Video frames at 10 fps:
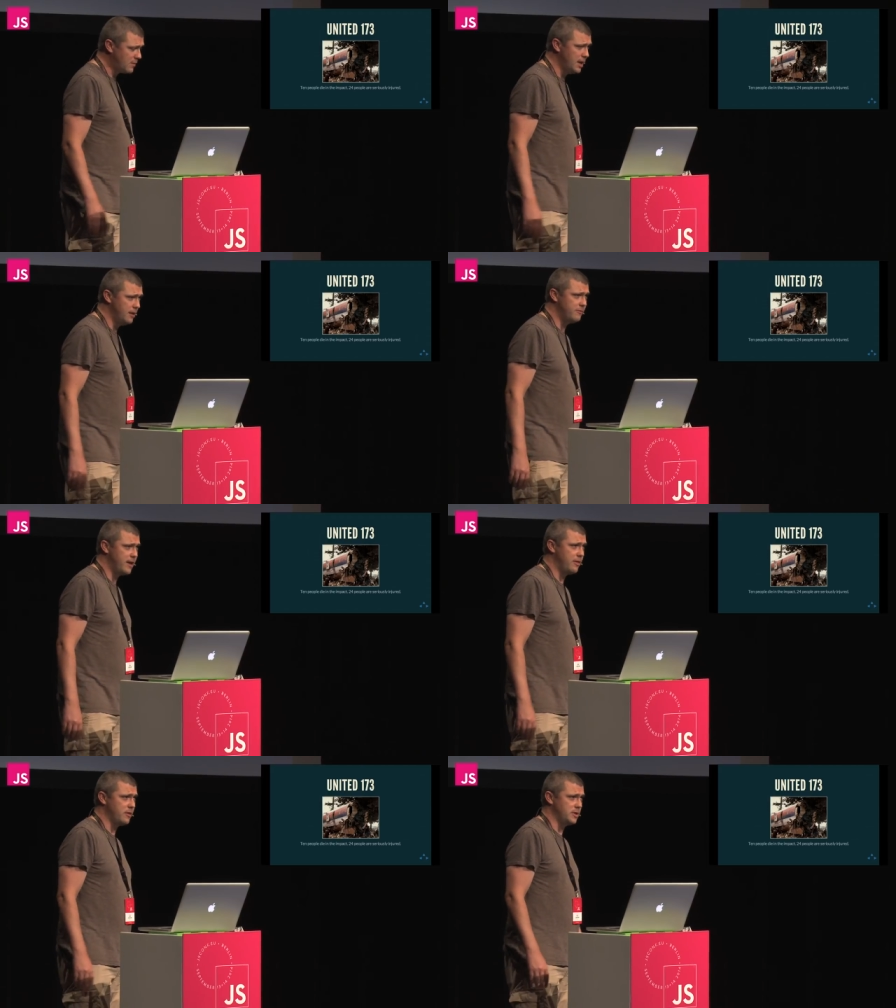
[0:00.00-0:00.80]
And in
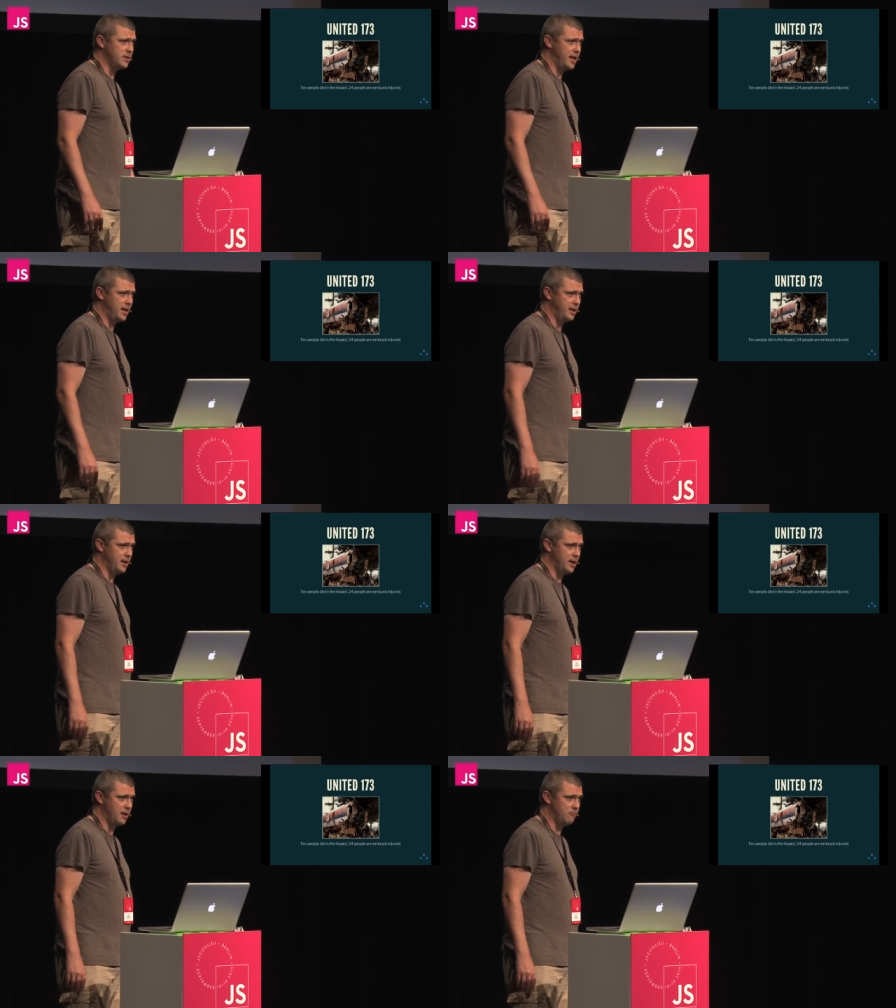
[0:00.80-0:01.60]
fact, there was a,
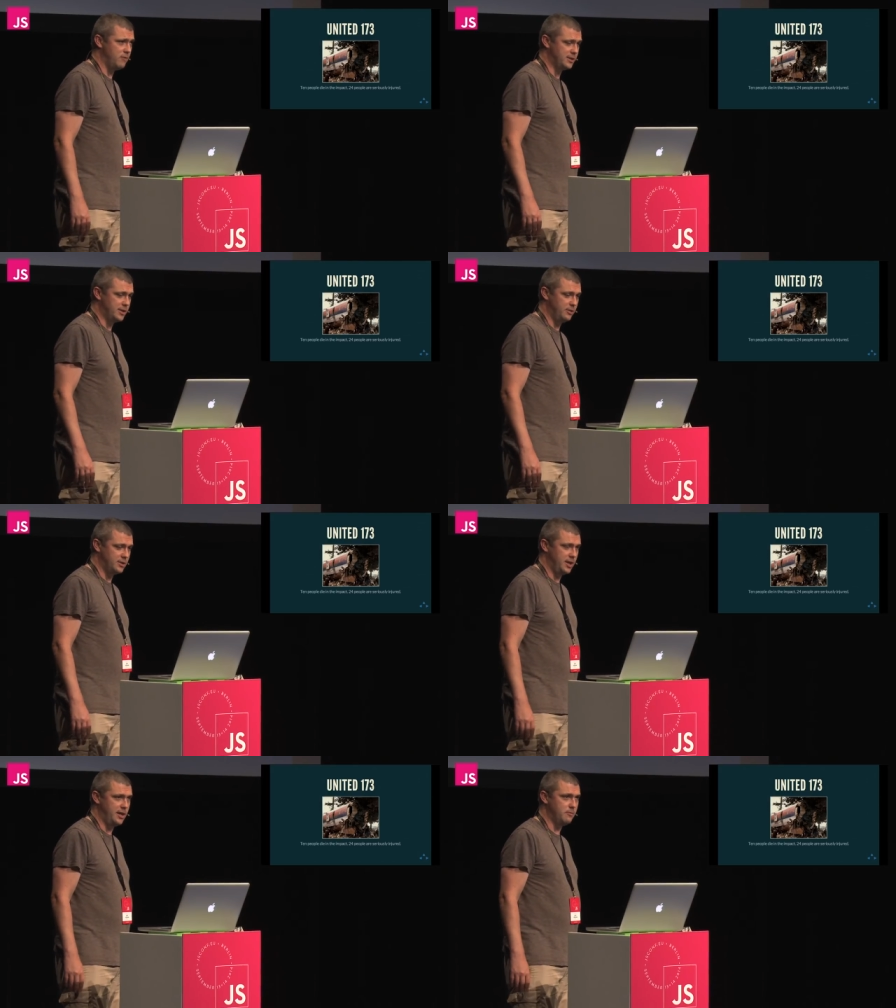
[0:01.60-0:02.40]
uh, a rescue
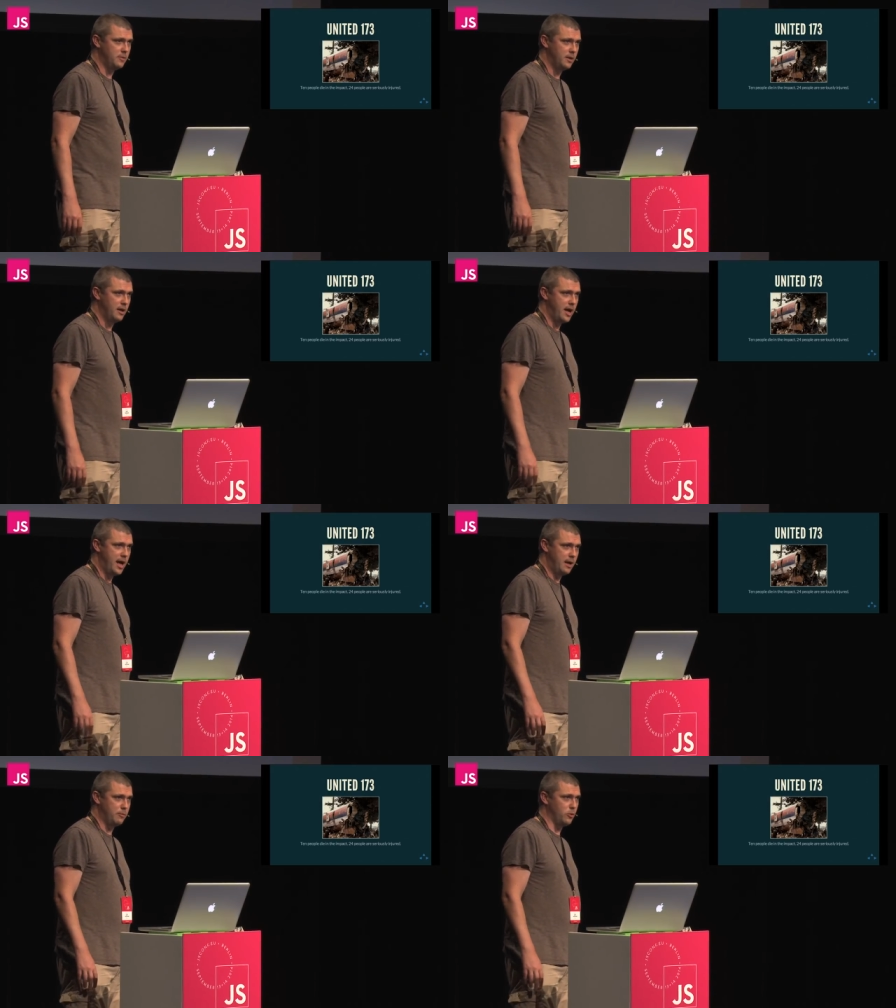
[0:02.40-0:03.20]
team
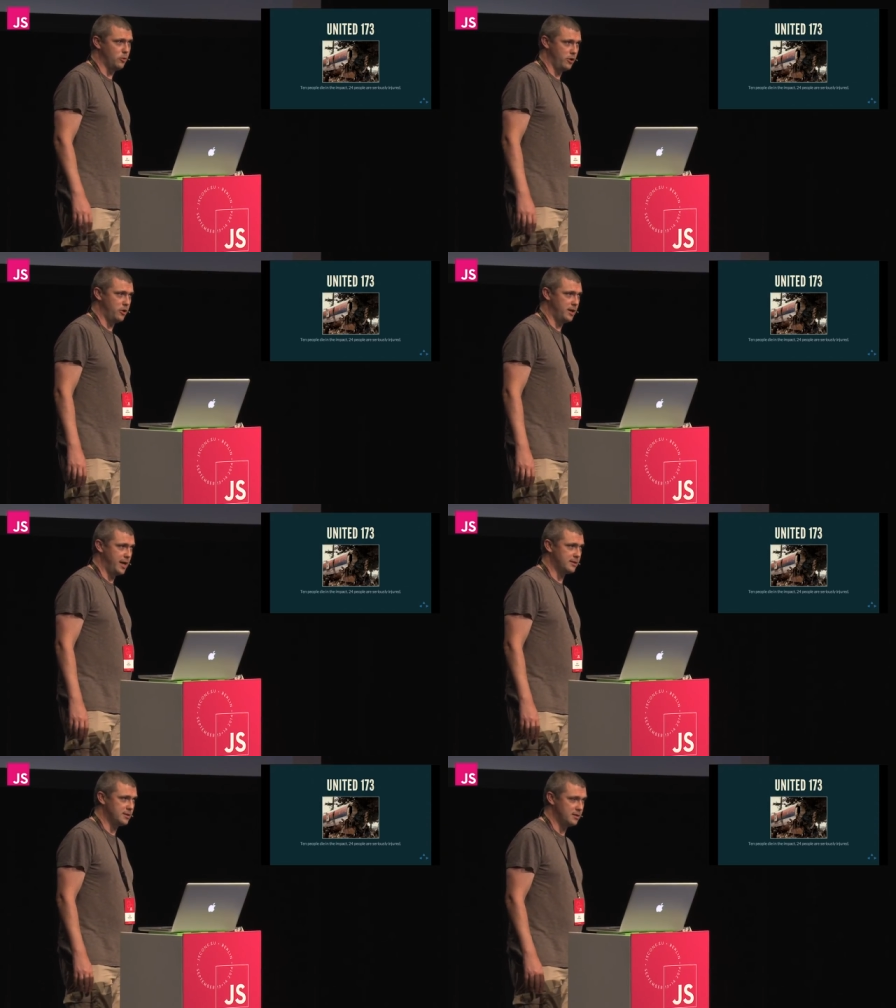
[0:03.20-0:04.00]
airborne on an
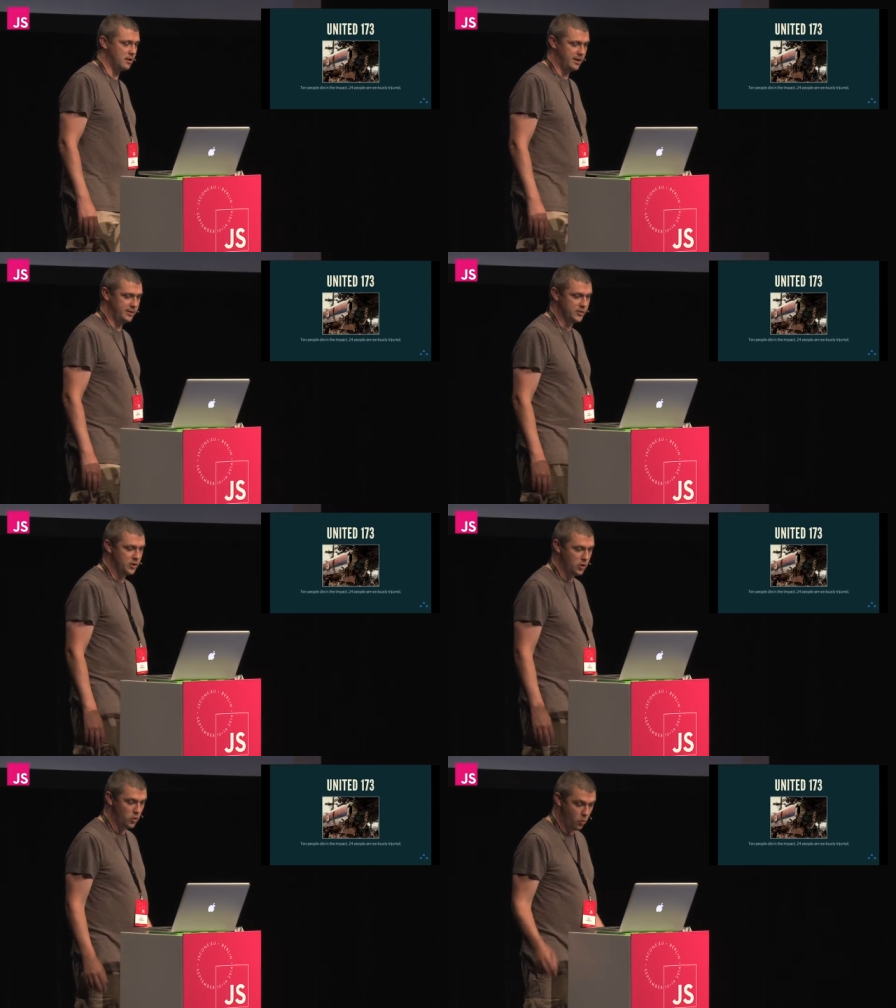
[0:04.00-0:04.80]
exercise
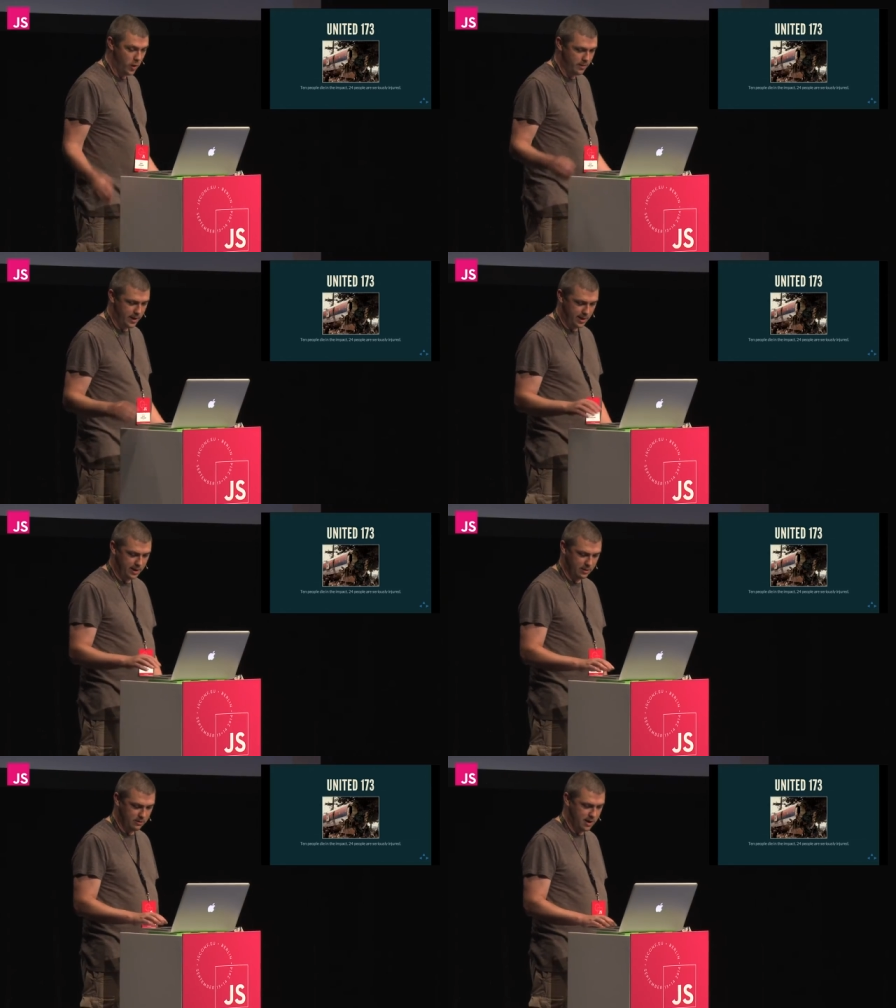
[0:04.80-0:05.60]
when they
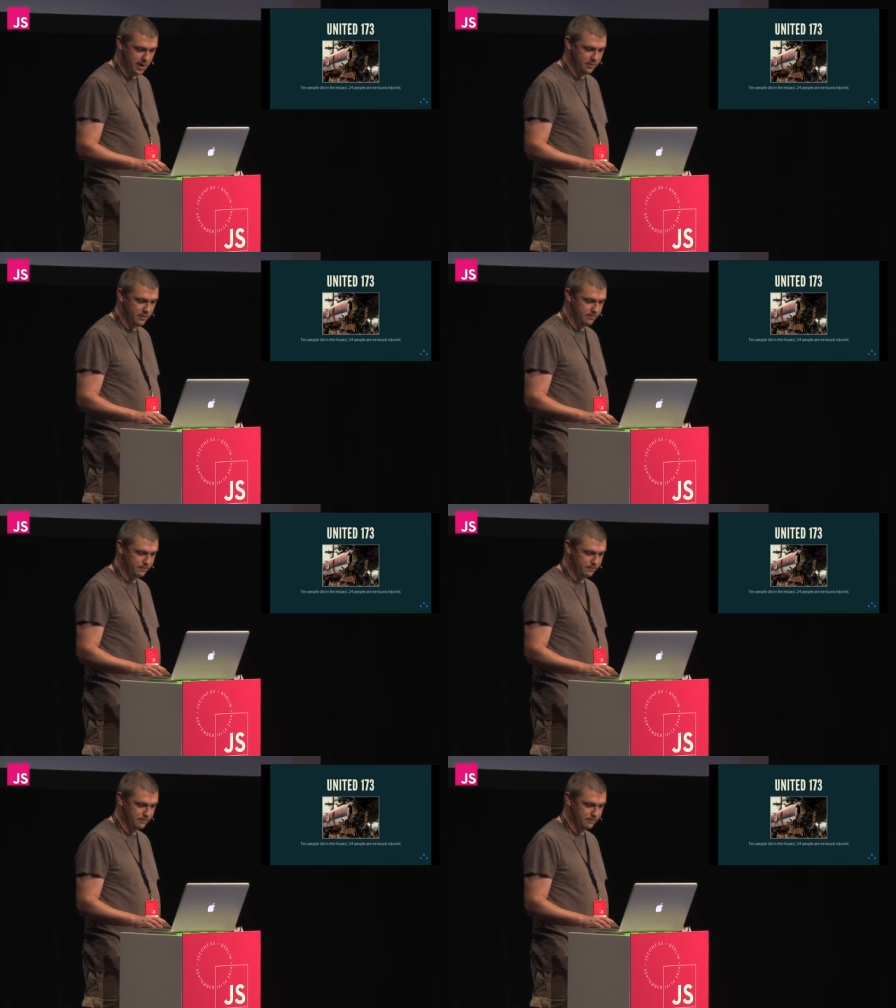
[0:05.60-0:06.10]
hit the ground.